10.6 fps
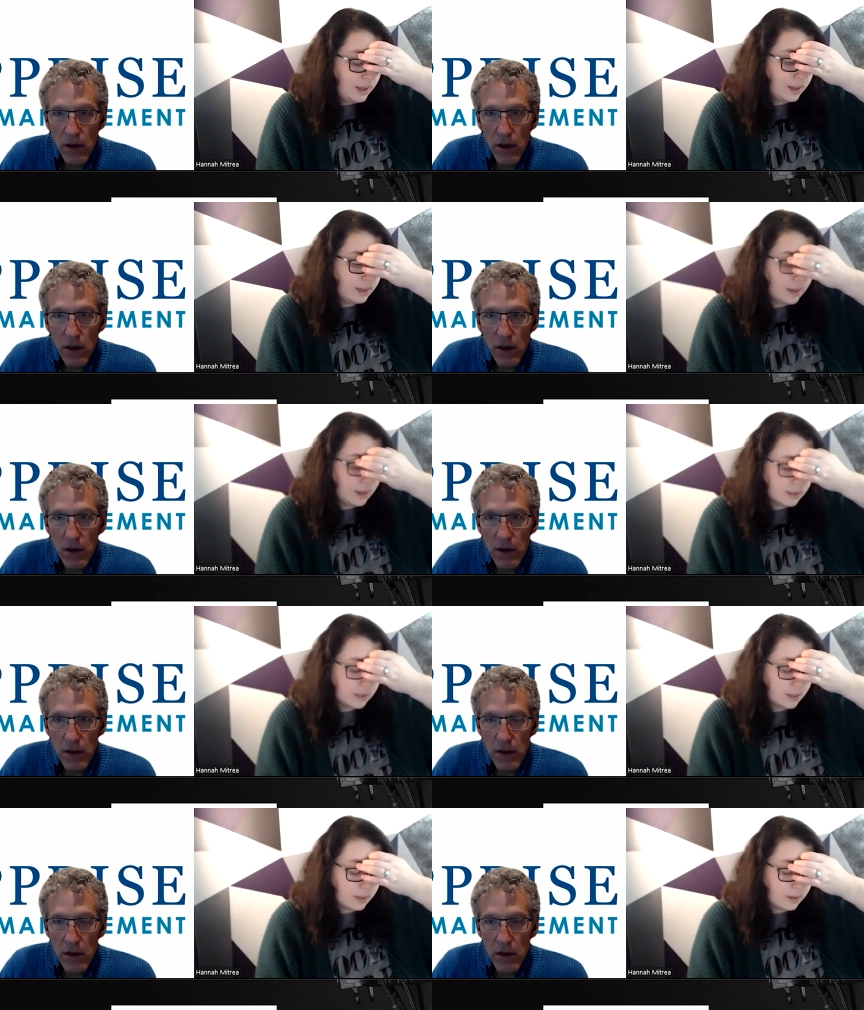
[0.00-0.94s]
Speaker 1: and then
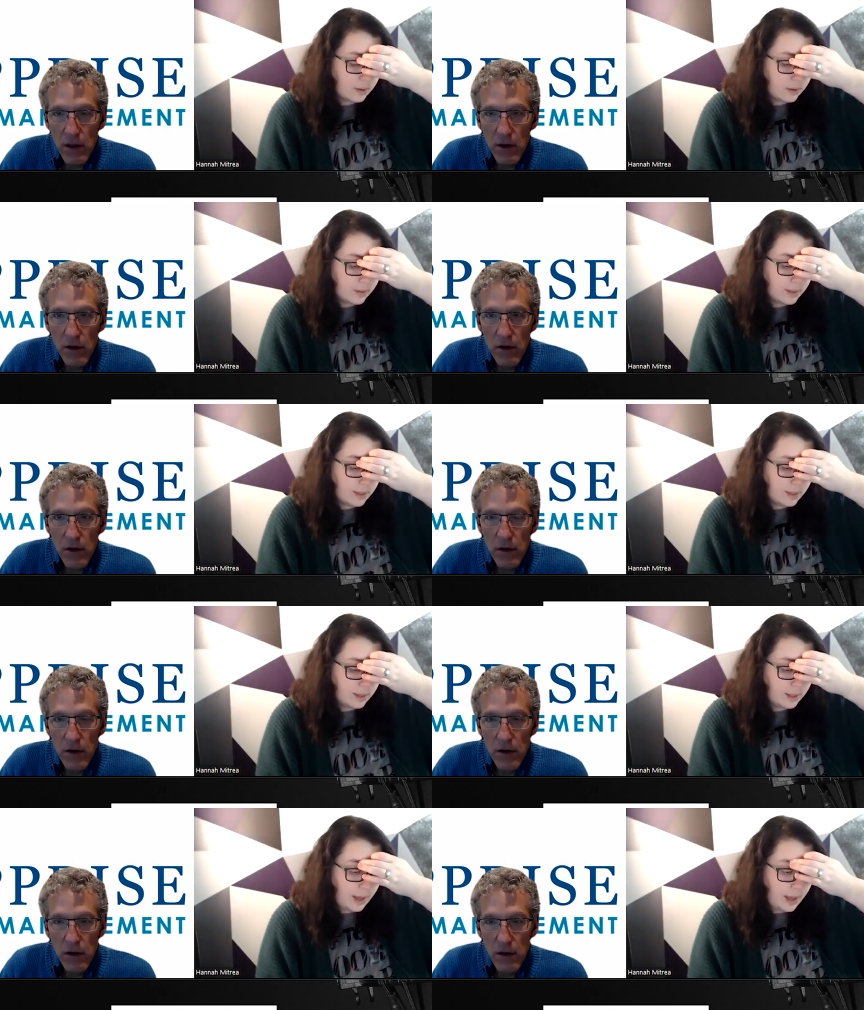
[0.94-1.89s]
also
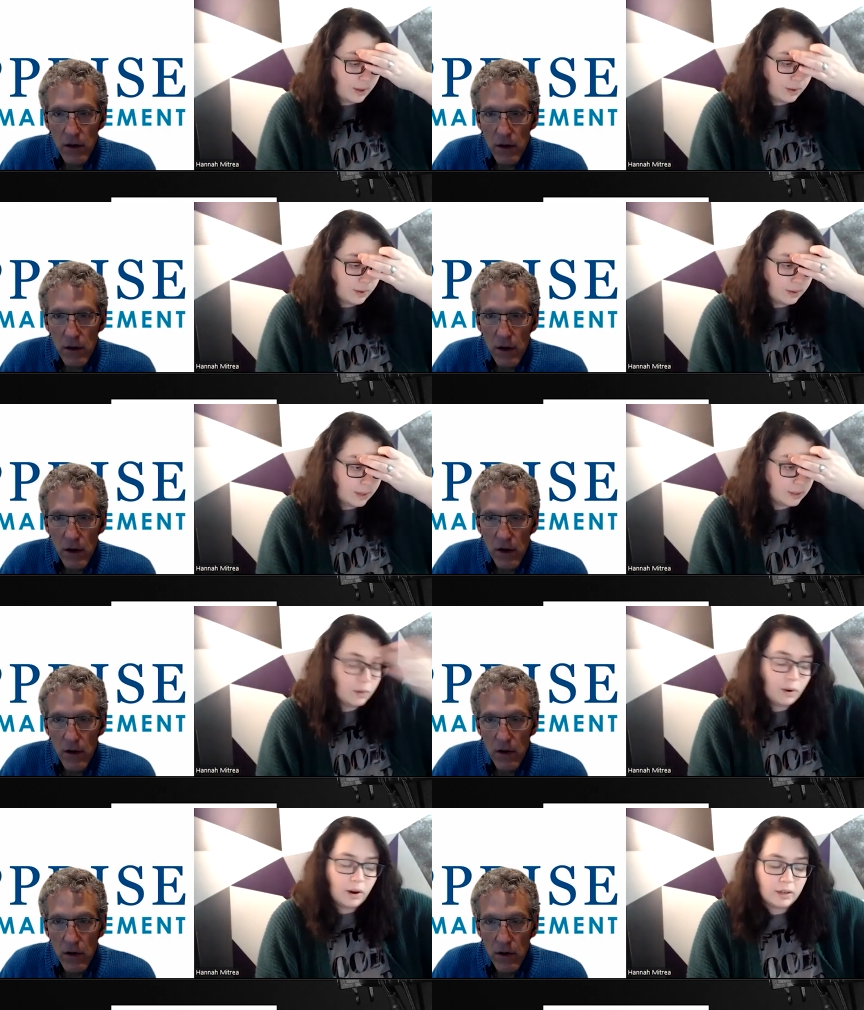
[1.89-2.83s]
how it's
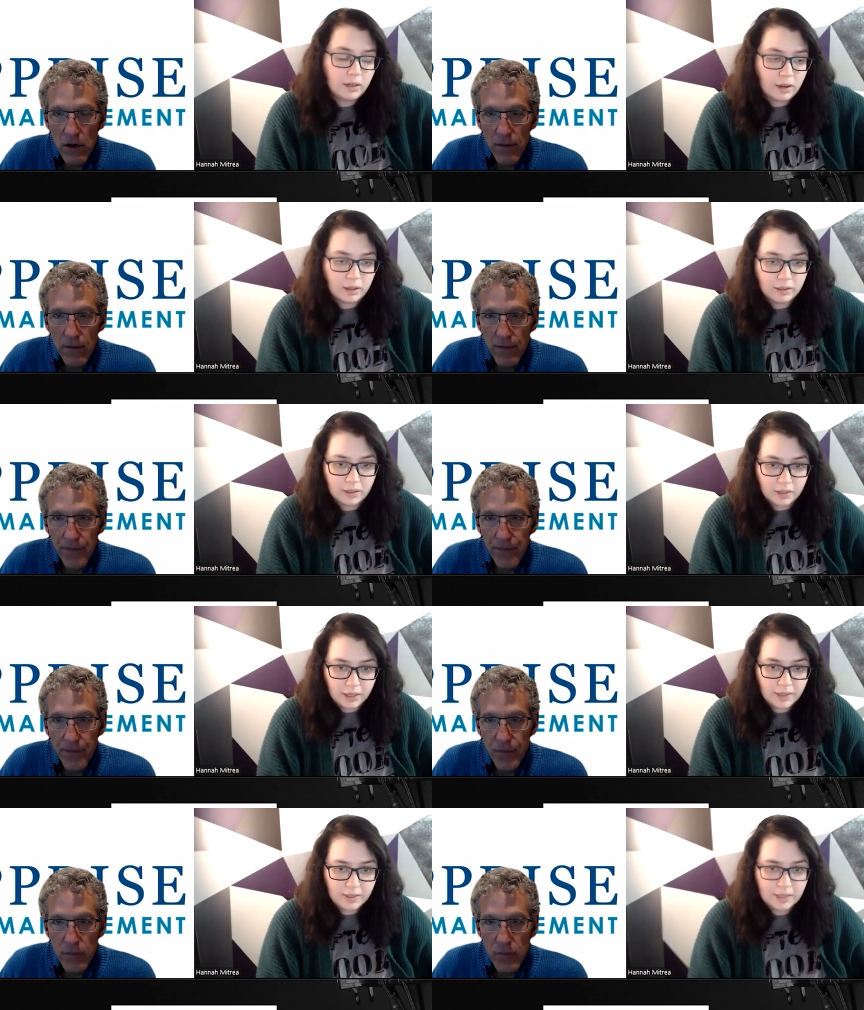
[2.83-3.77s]
so hard to talk to your
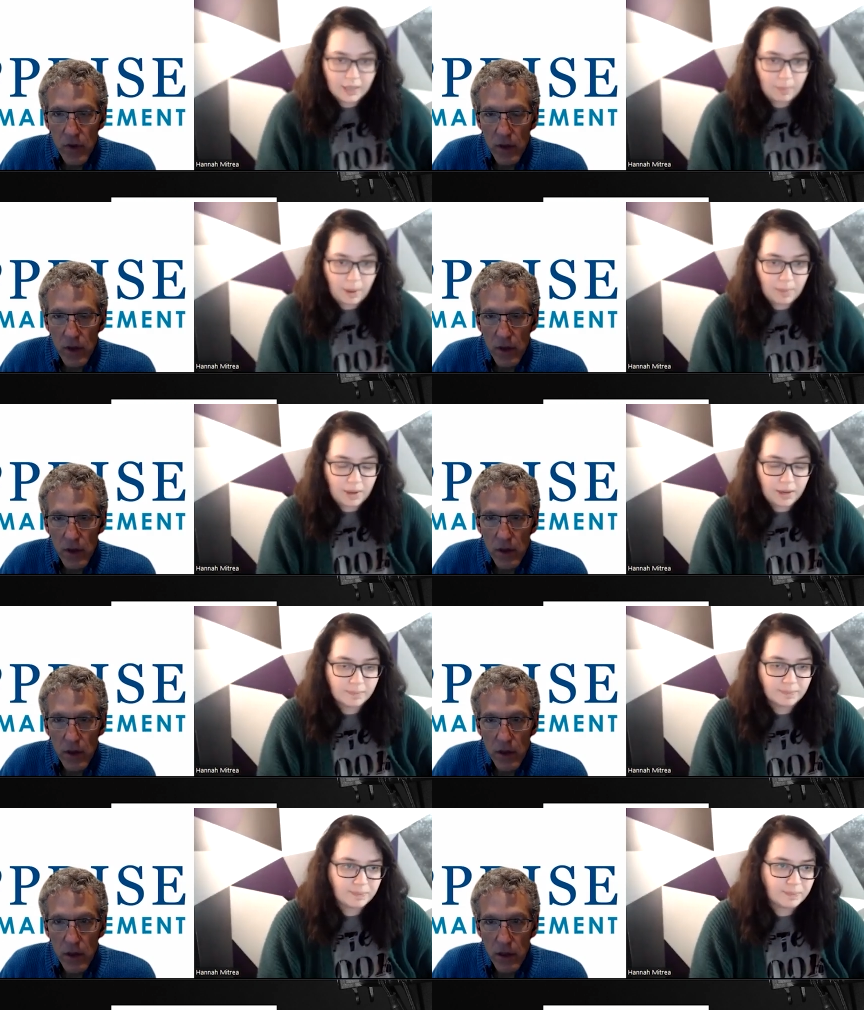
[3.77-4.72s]
kids about
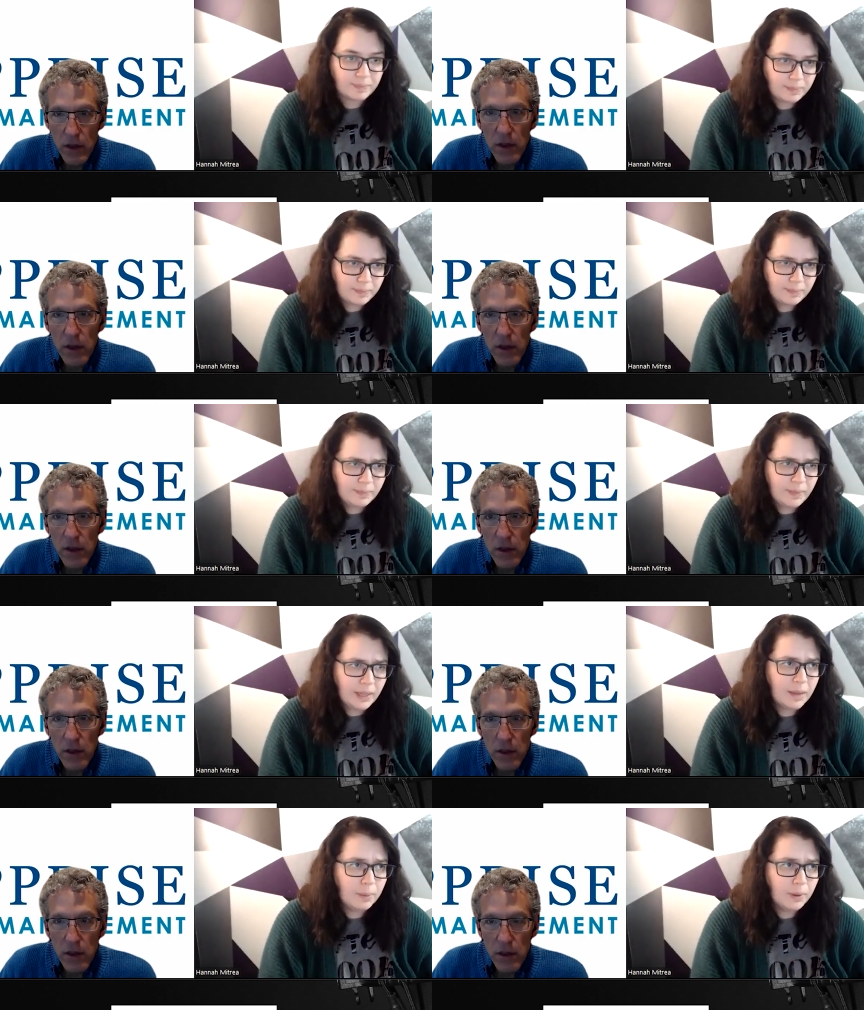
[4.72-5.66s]
money.
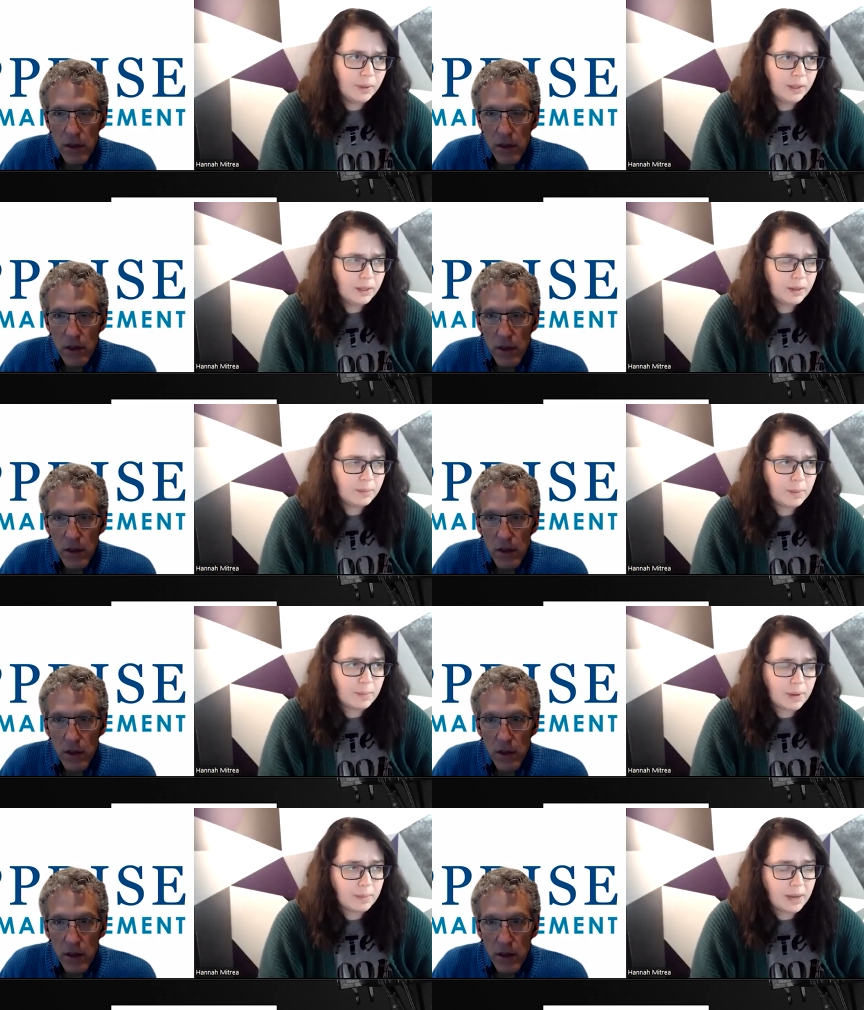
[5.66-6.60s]
And both of them in
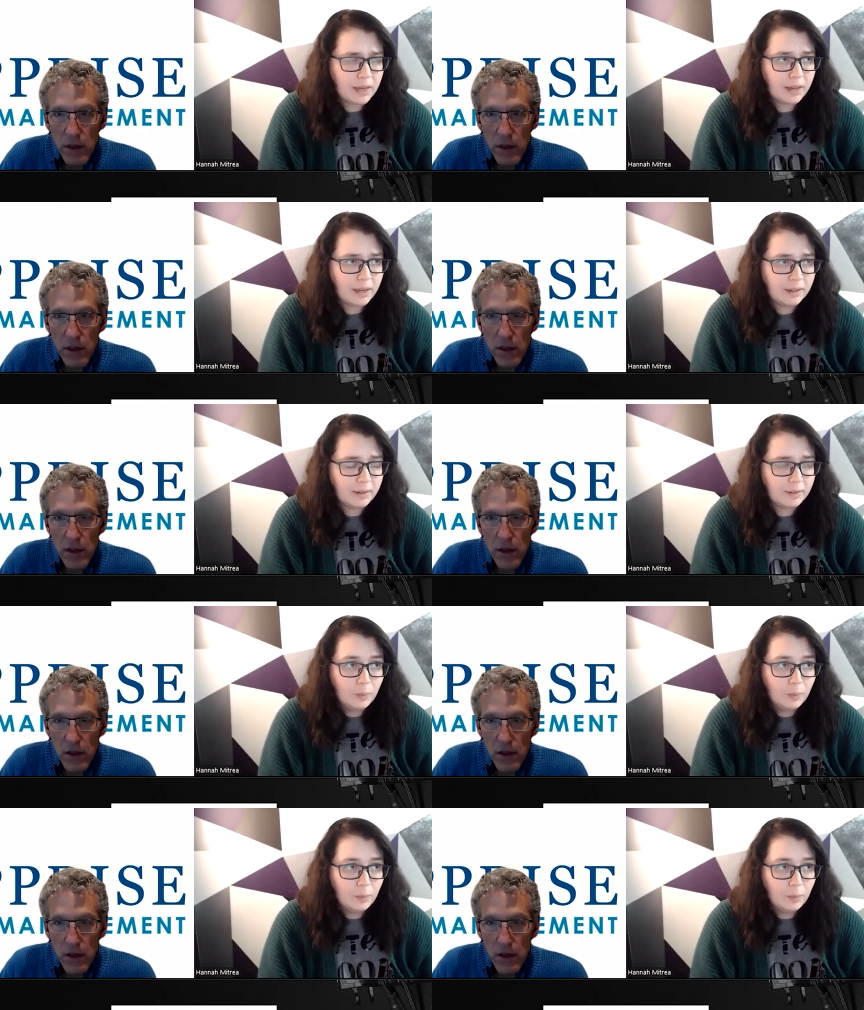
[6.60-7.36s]
my mind kind of